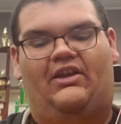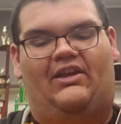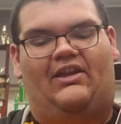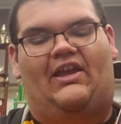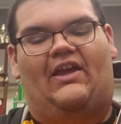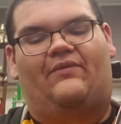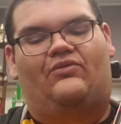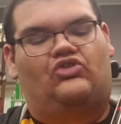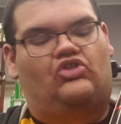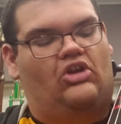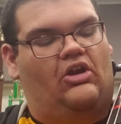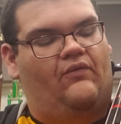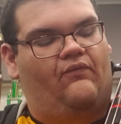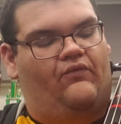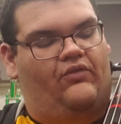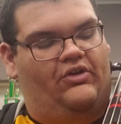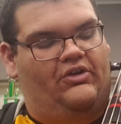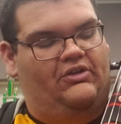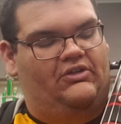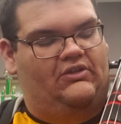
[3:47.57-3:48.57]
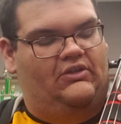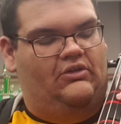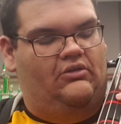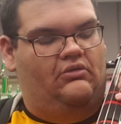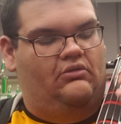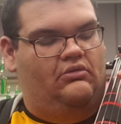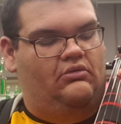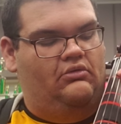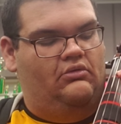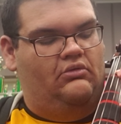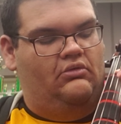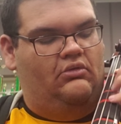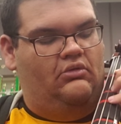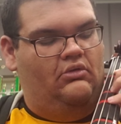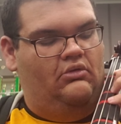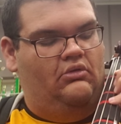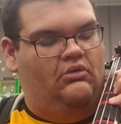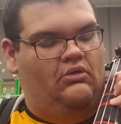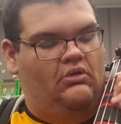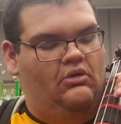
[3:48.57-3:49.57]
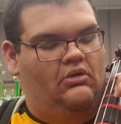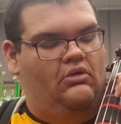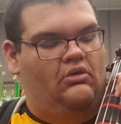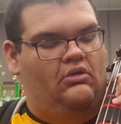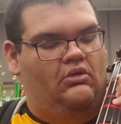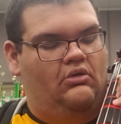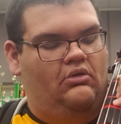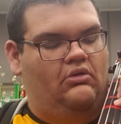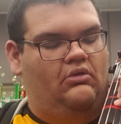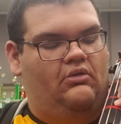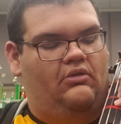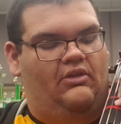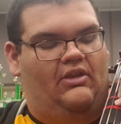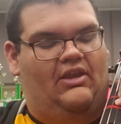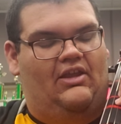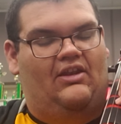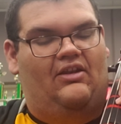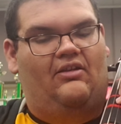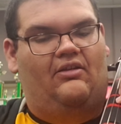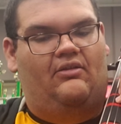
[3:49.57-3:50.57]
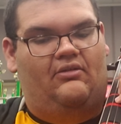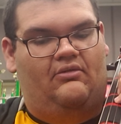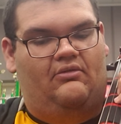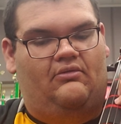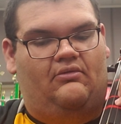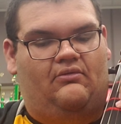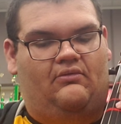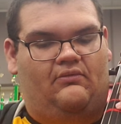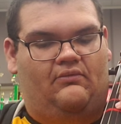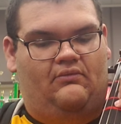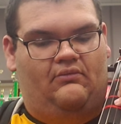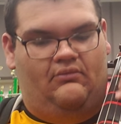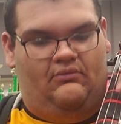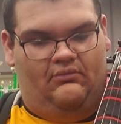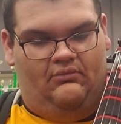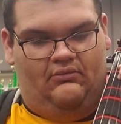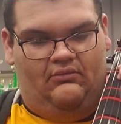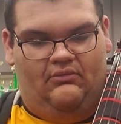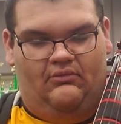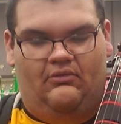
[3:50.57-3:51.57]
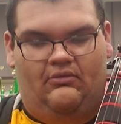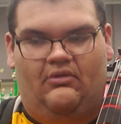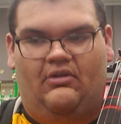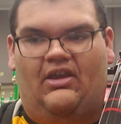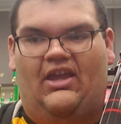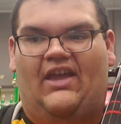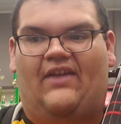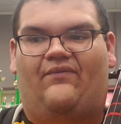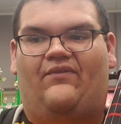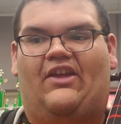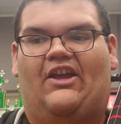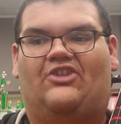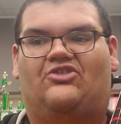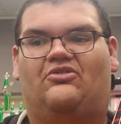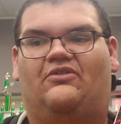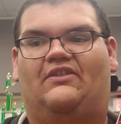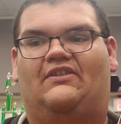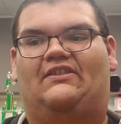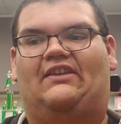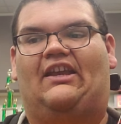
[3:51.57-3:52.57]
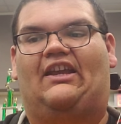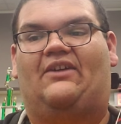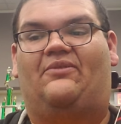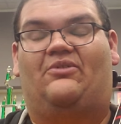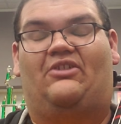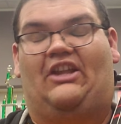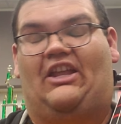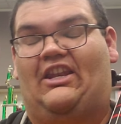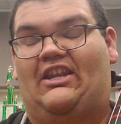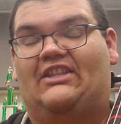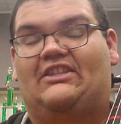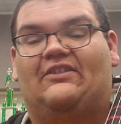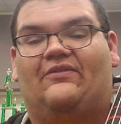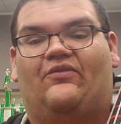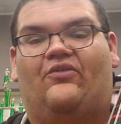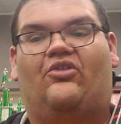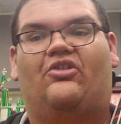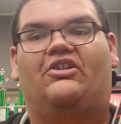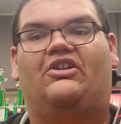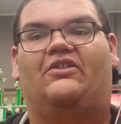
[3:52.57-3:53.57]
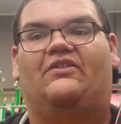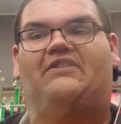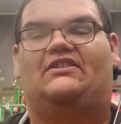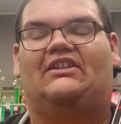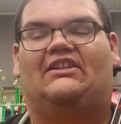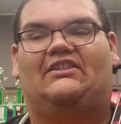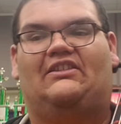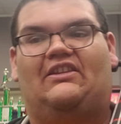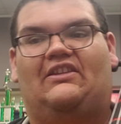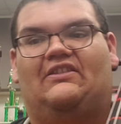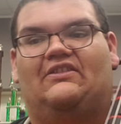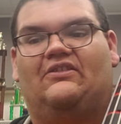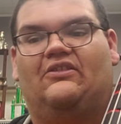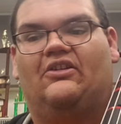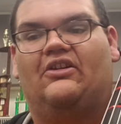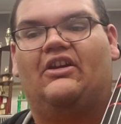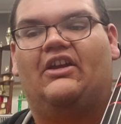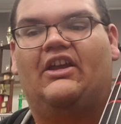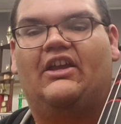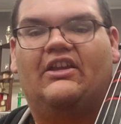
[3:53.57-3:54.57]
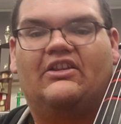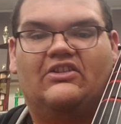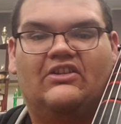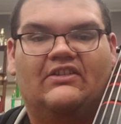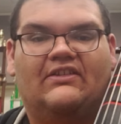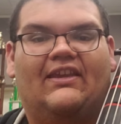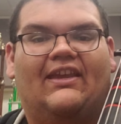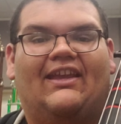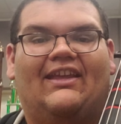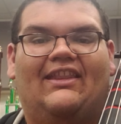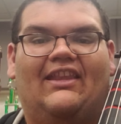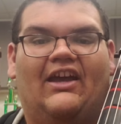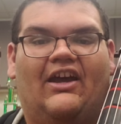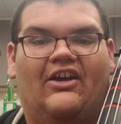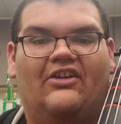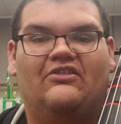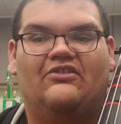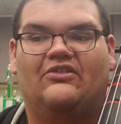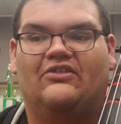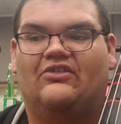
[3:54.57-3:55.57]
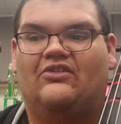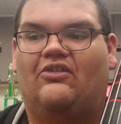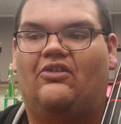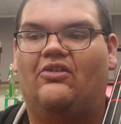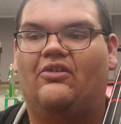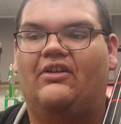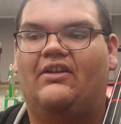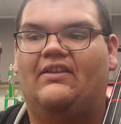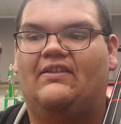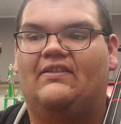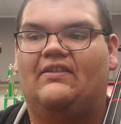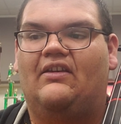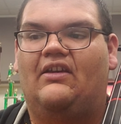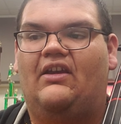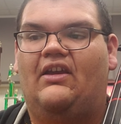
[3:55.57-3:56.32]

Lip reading: F sharp first, then F natural in the second one, and it's a 4-note 16th slur, just like in the Hunter's chorus.